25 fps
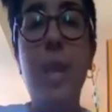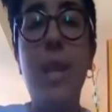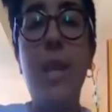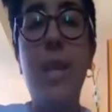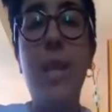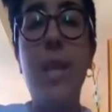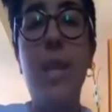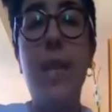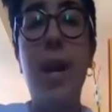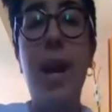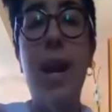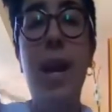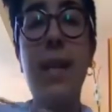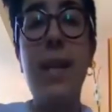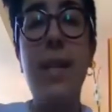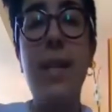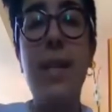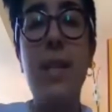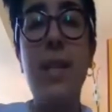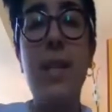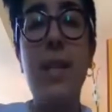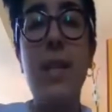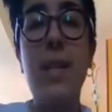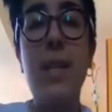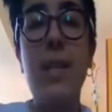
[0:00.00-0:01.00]
that
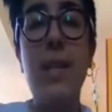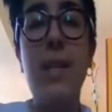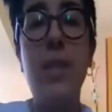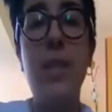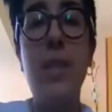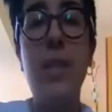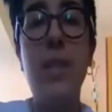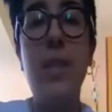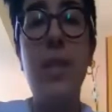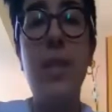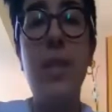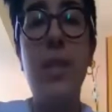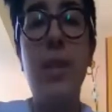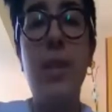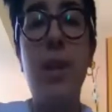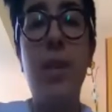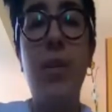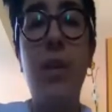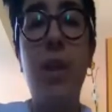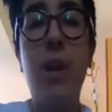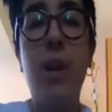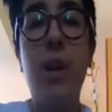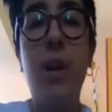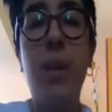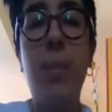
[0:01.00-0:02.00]
there
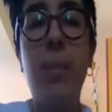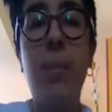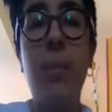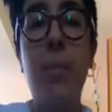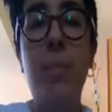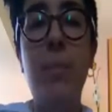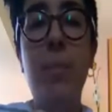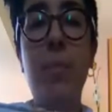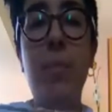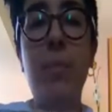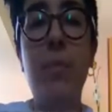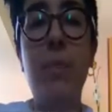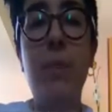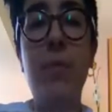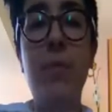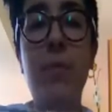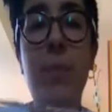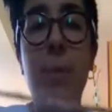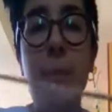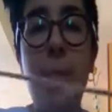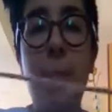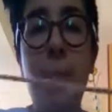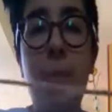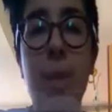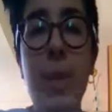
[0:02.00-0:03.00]
are
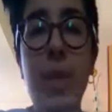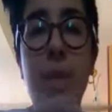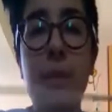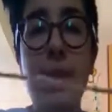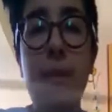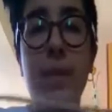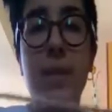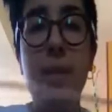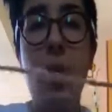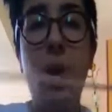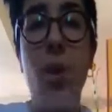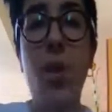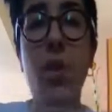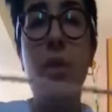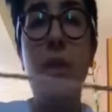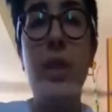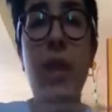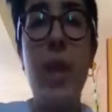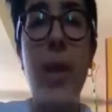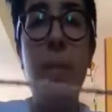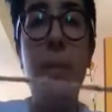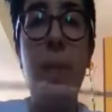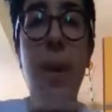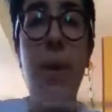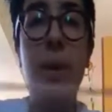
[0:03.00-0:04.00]
different bits on the
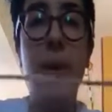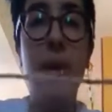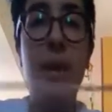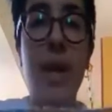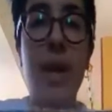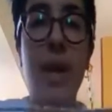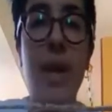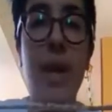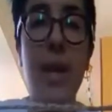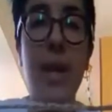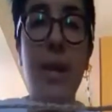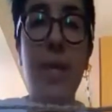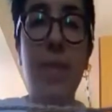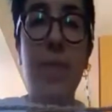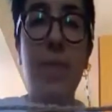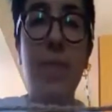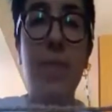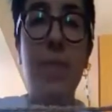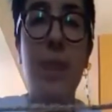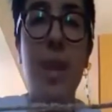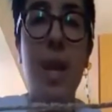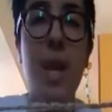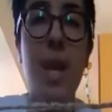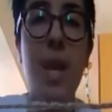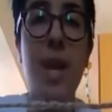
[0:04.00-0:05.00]
mRNA
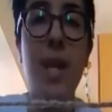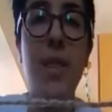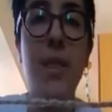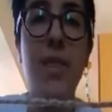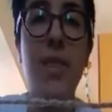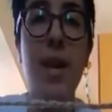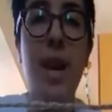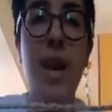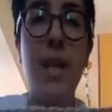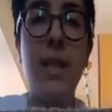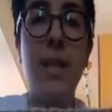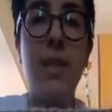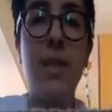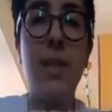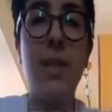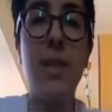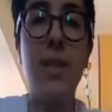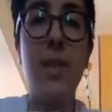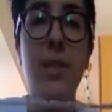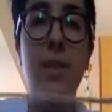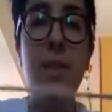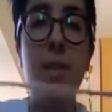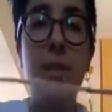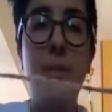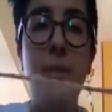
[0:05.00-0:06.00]
that
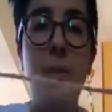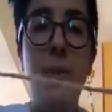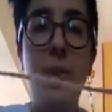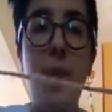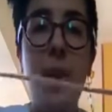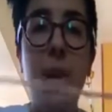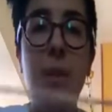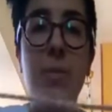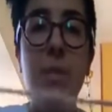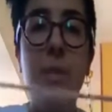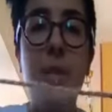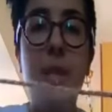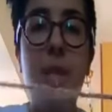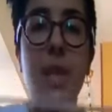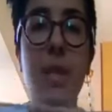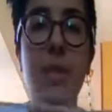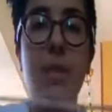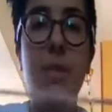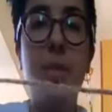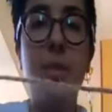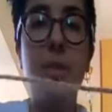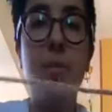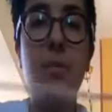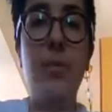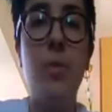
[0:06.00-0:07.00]
come together
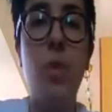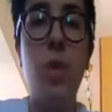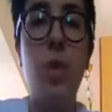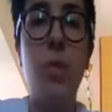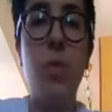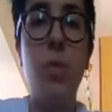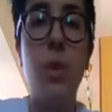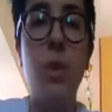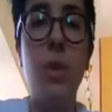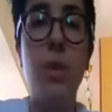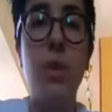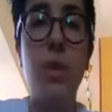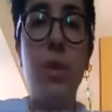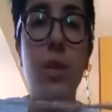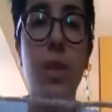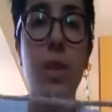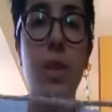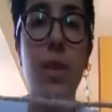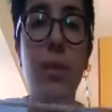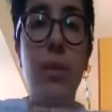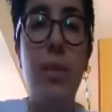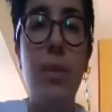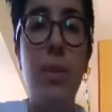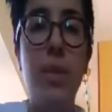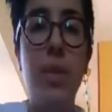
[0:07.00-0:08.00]
to form the
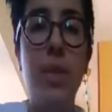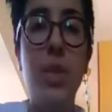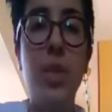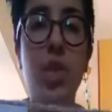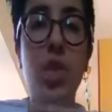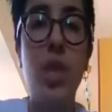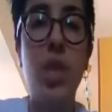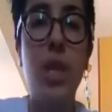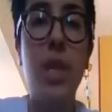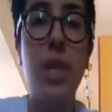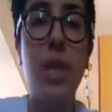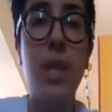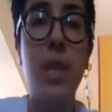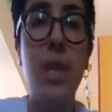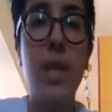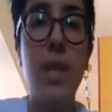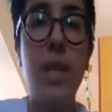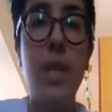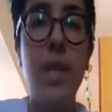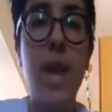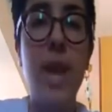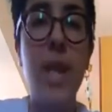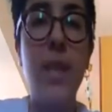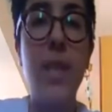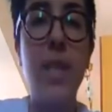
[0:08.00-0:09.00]
complete gene,
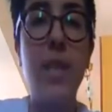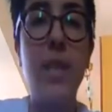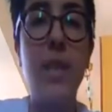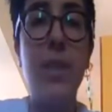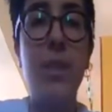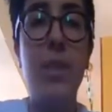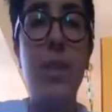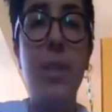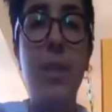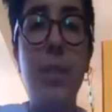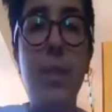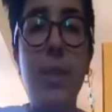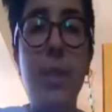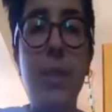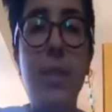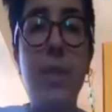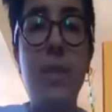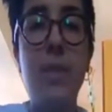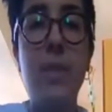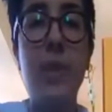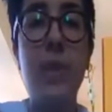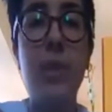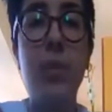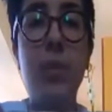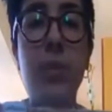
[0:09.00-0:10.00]
and then there are
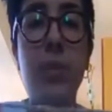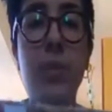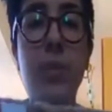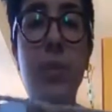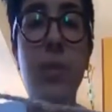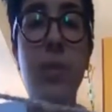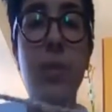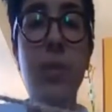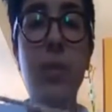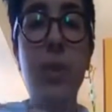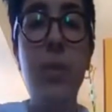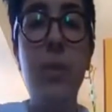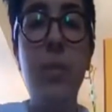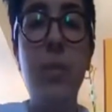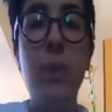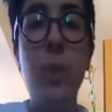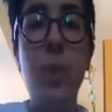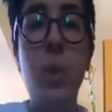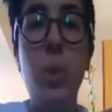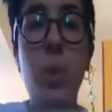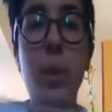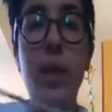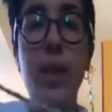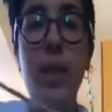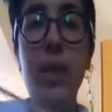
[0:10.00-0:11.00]
sequences in
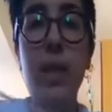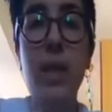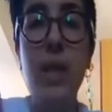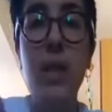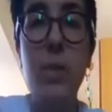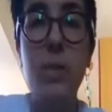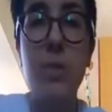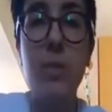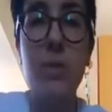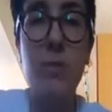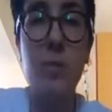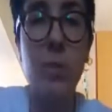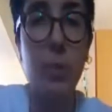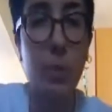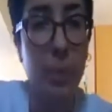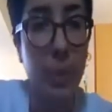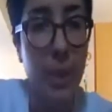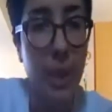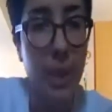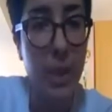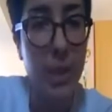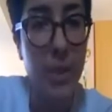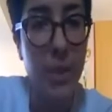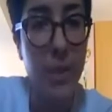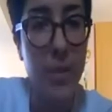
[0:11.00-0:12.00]
between the useful
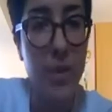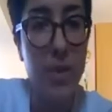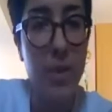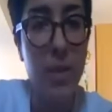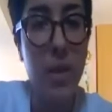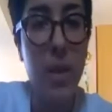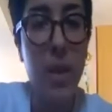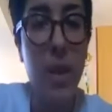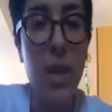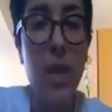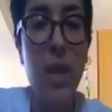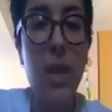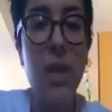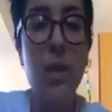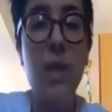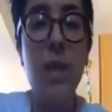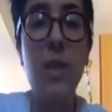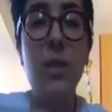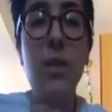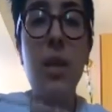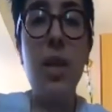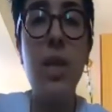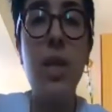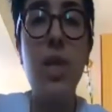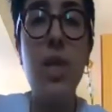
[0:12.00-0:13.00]
bits that
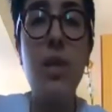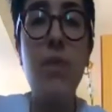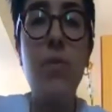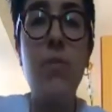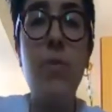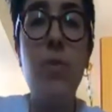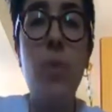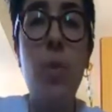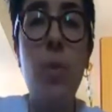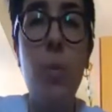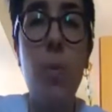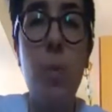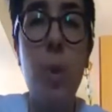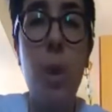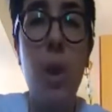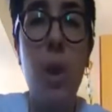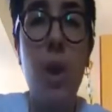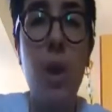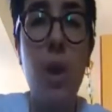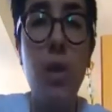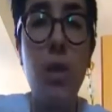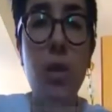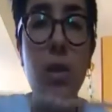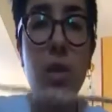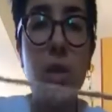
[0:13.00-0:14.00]
don't actually form
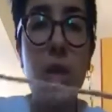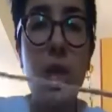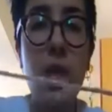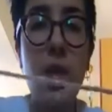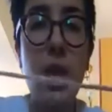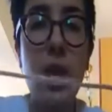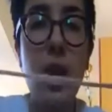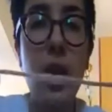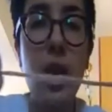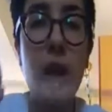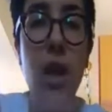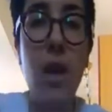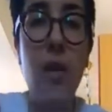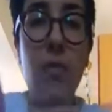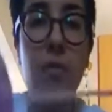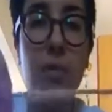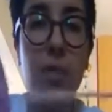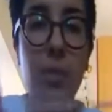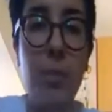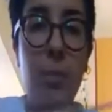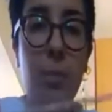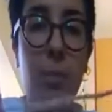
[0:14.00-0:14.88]
part of the